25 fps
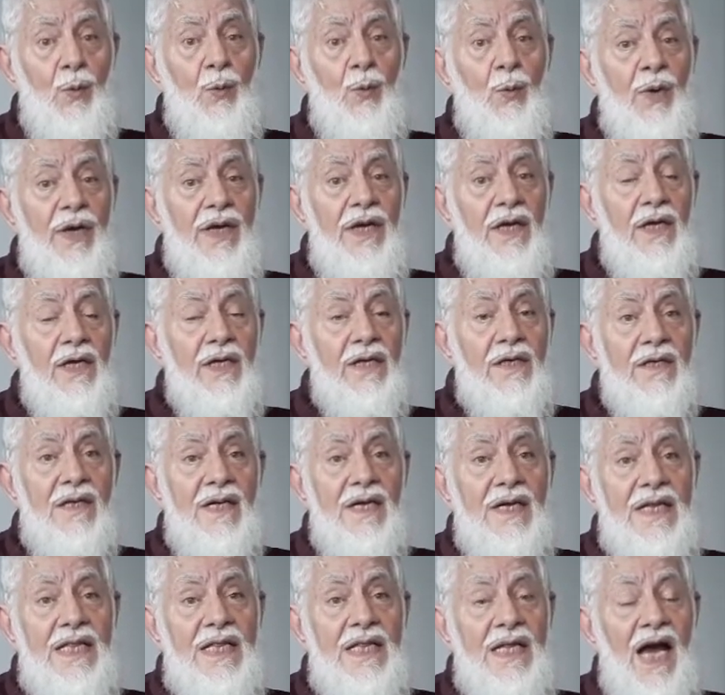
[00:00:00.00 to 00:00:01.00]
where
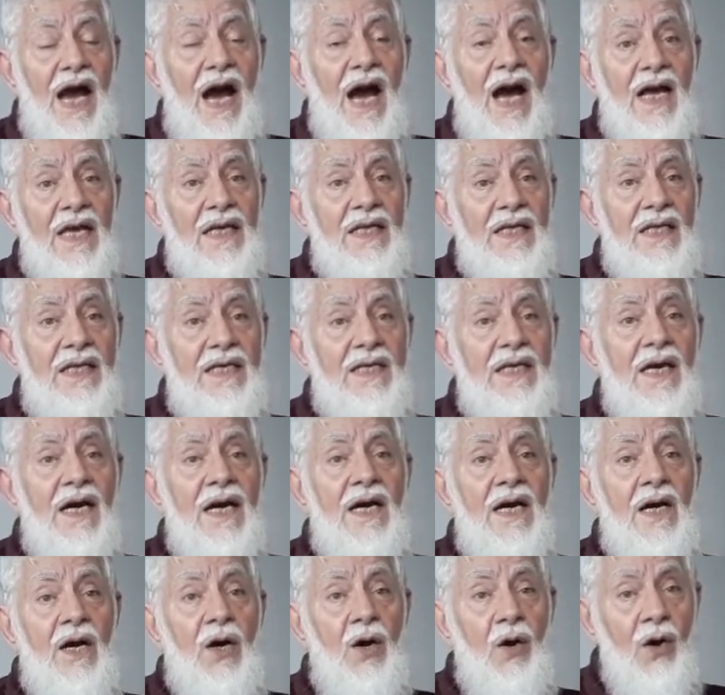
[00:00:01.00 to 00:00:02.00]
the
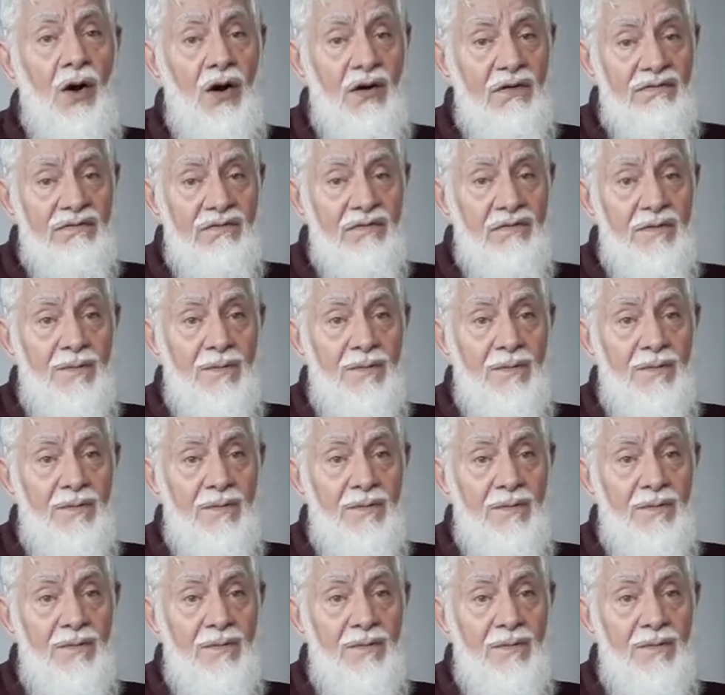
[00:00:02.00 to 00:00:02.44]
idea of